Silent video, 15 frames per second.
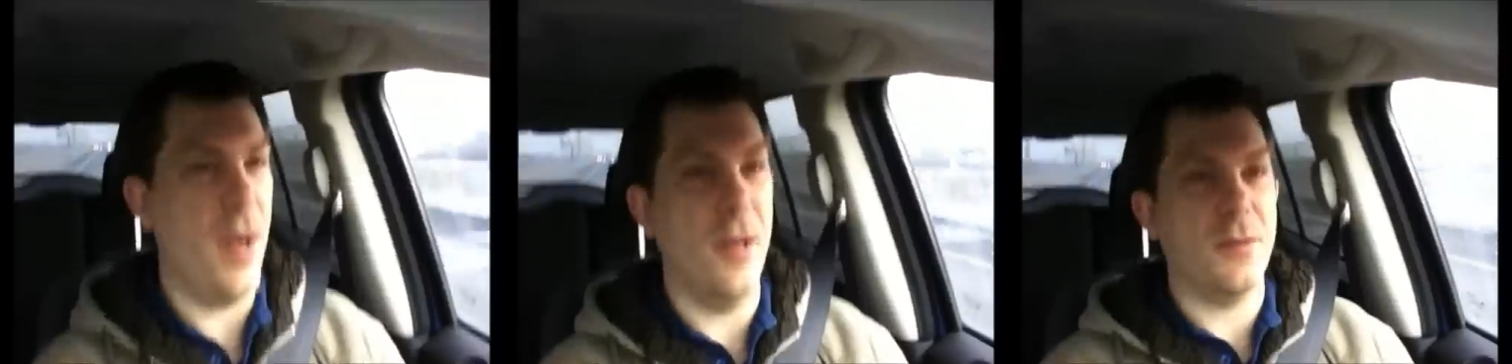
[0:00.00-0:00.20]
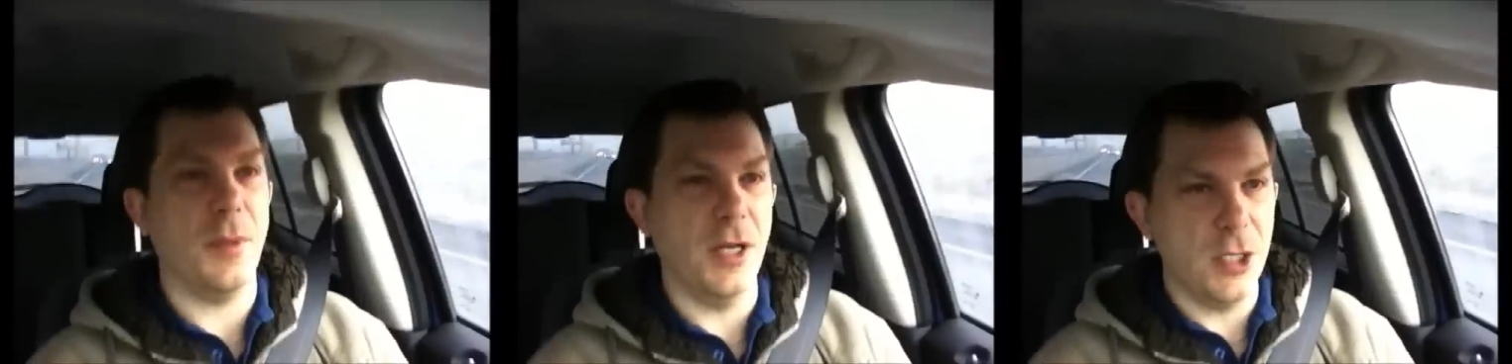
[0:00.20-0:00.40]

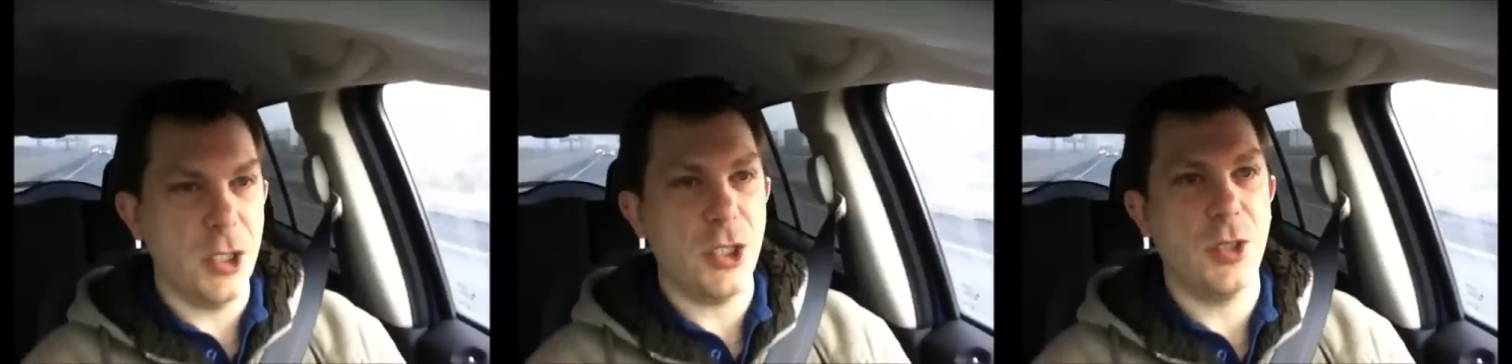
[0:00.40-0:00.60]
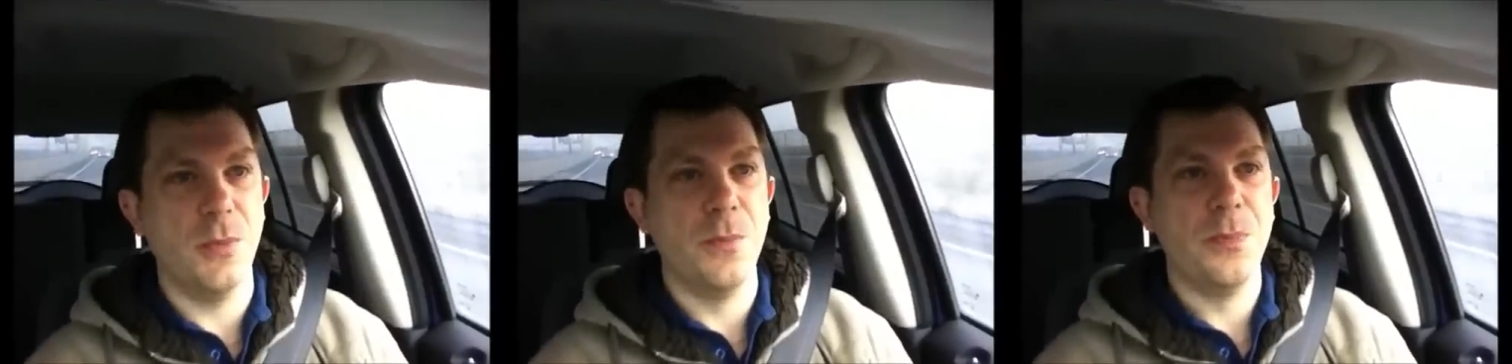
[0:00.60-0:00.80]
quite as
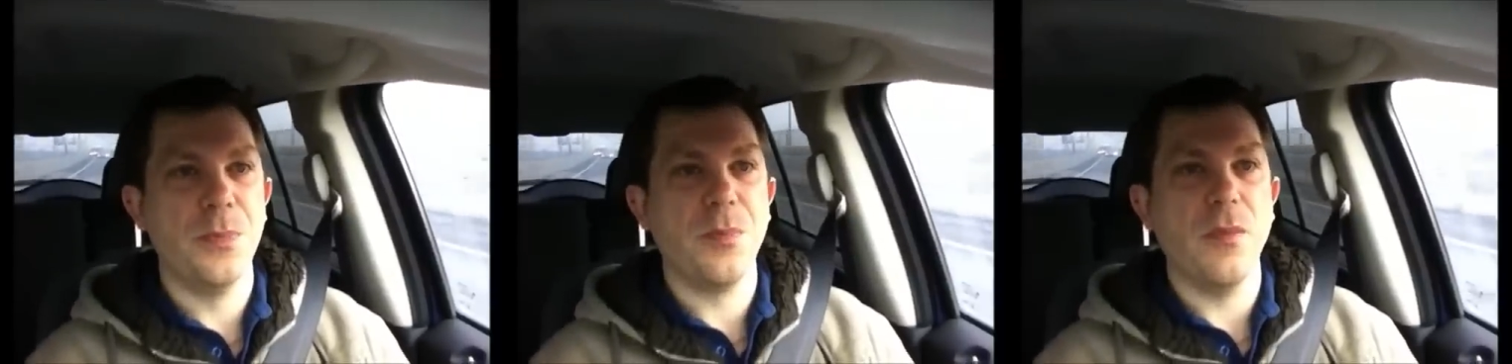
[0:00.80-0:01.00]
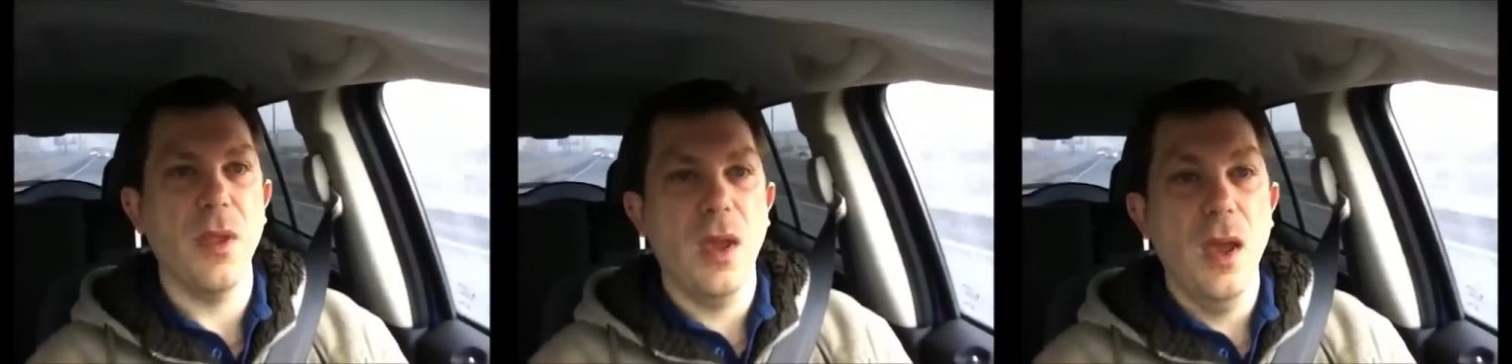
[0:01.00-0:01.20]
much.
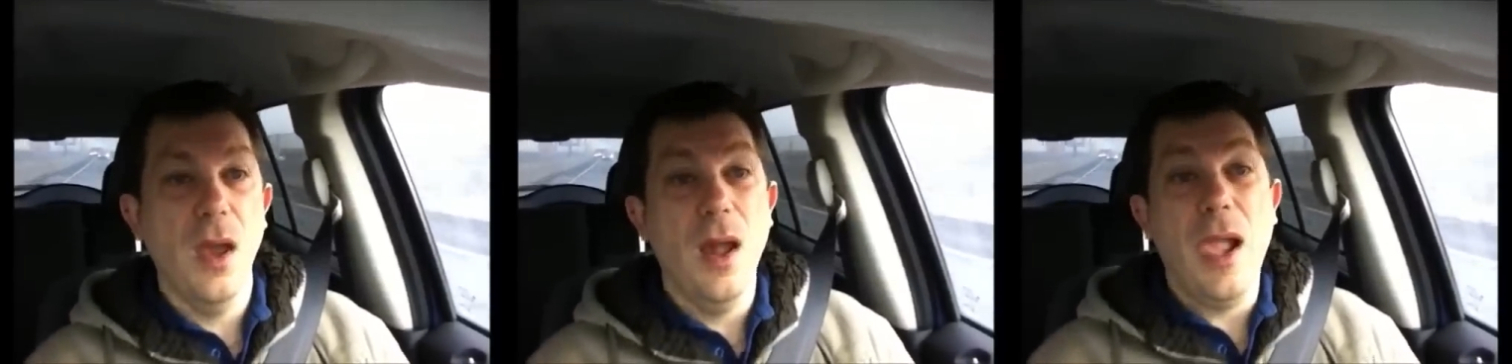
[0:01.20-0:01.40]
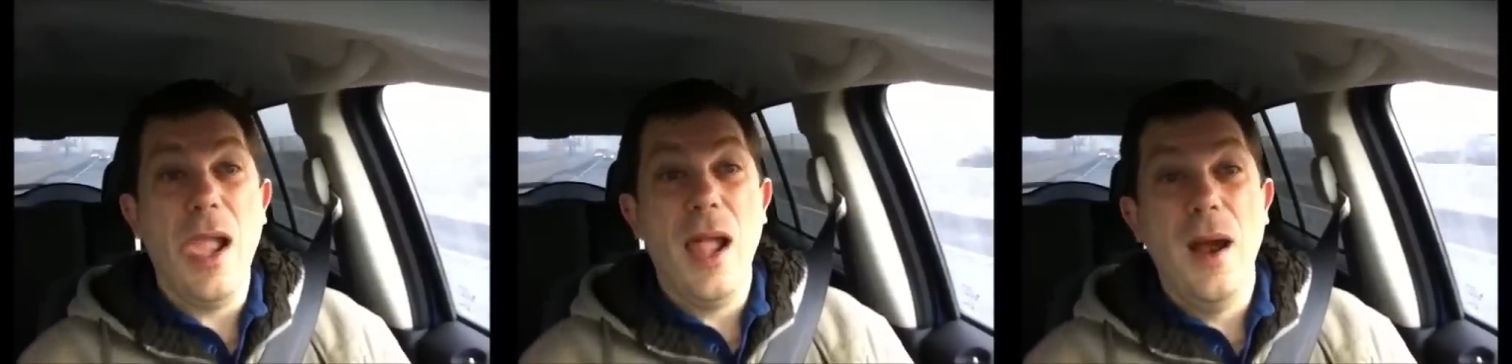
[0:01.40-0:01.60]

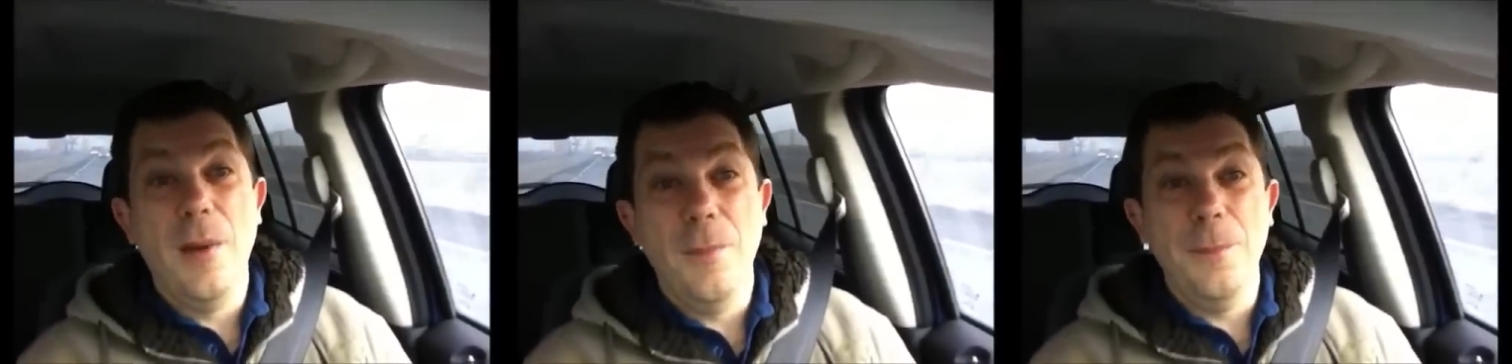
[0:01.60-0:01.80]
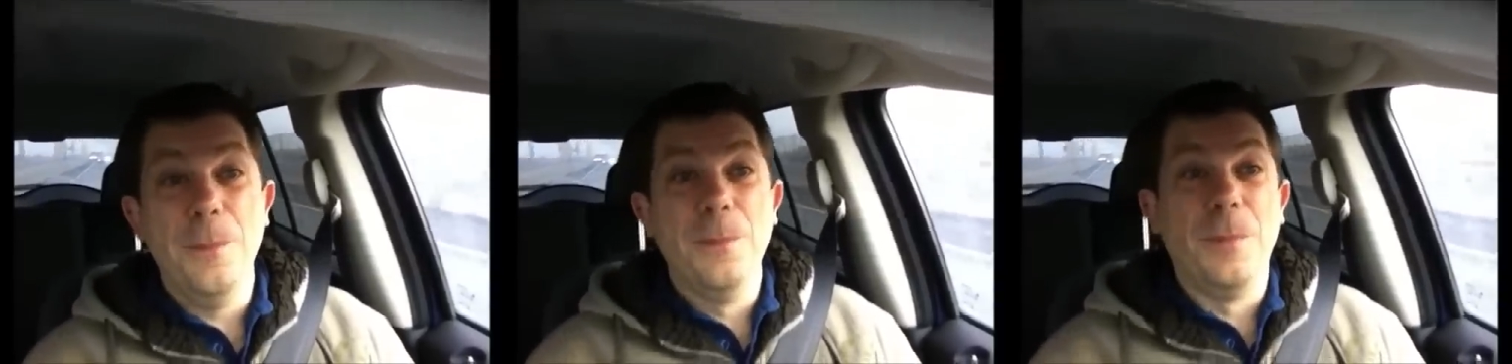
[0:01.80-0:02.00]

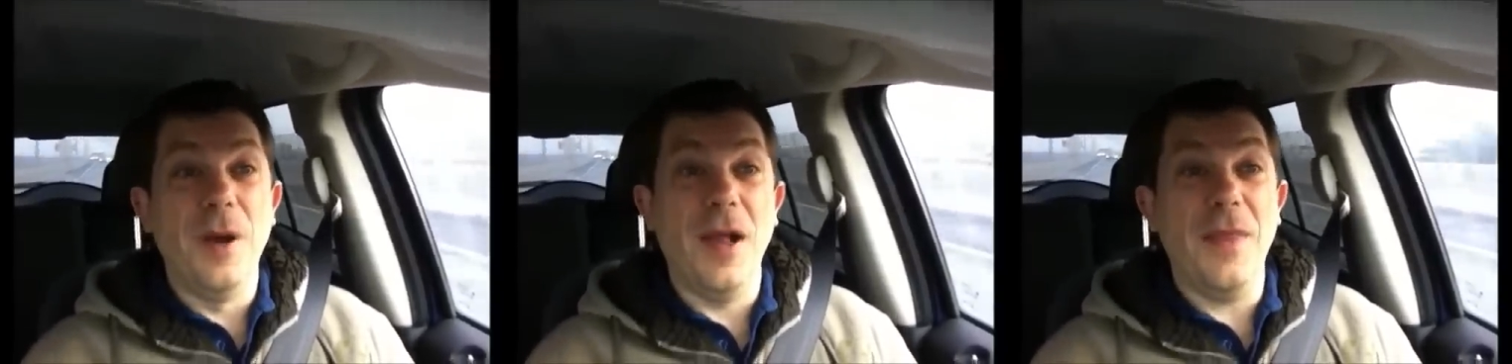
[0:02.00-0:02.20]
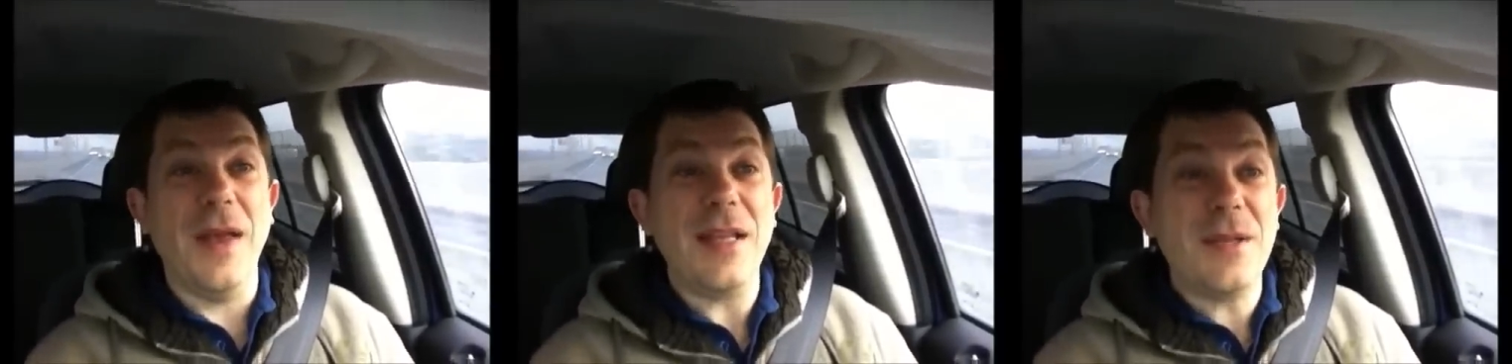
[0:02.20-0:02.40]

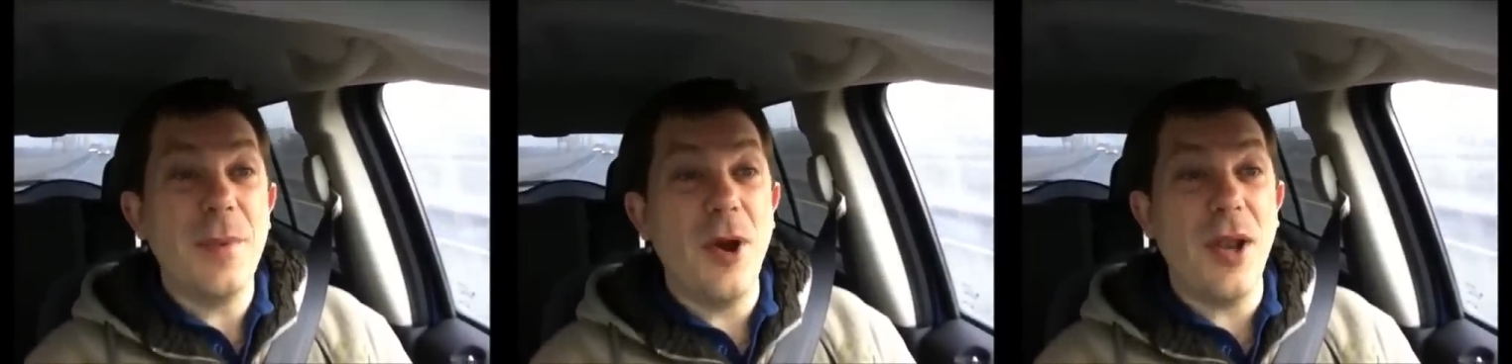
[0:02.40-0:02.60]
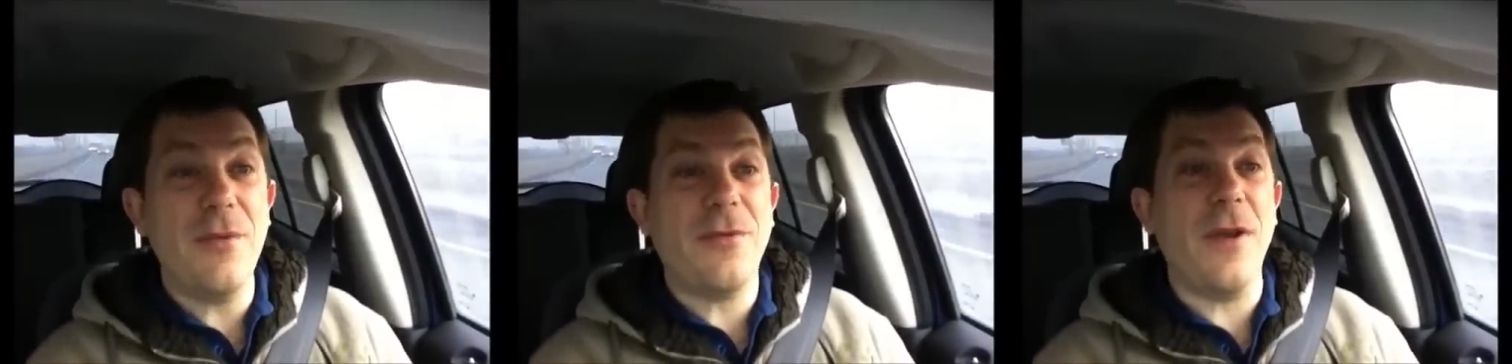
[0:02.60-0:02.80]
But that's
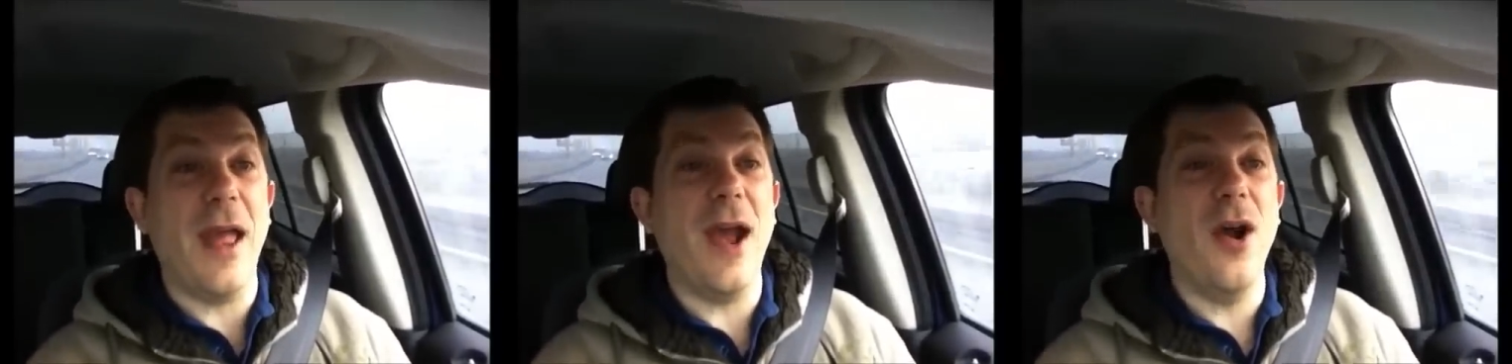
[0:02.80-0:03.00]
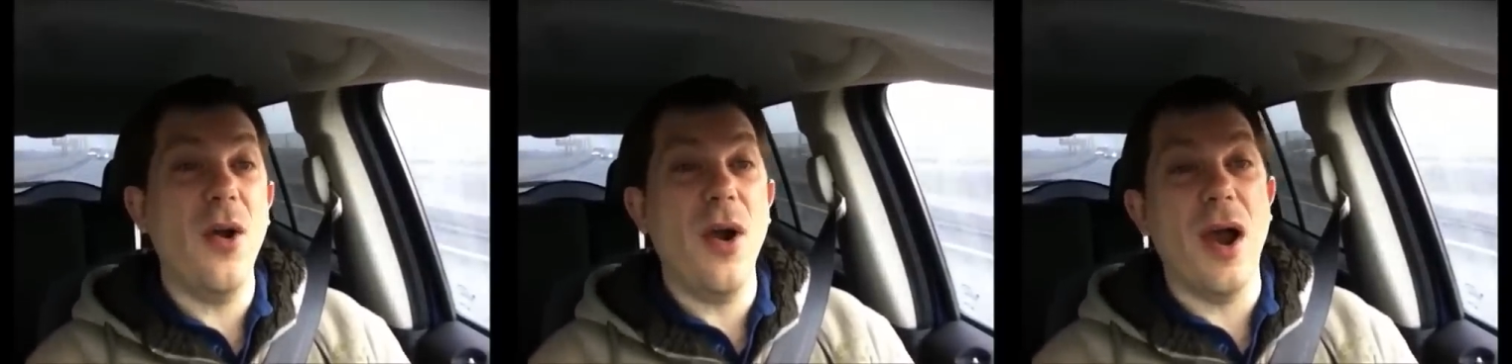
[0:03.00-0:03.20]
about it for
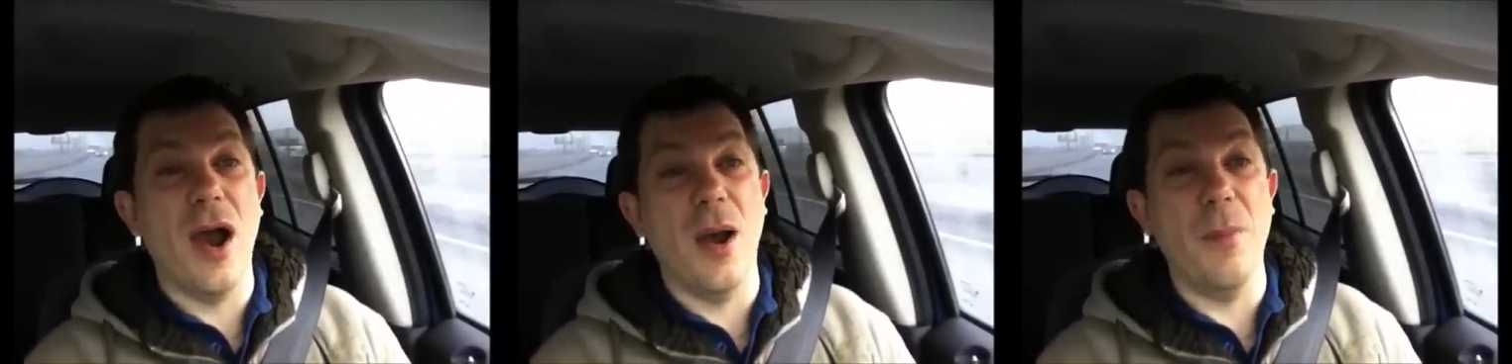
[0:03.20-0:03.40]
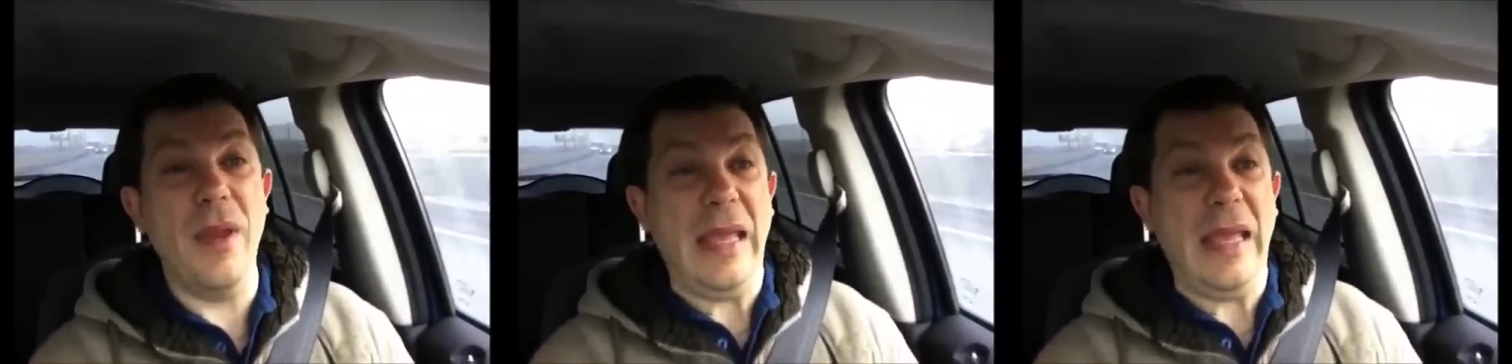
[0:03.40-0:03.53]
now.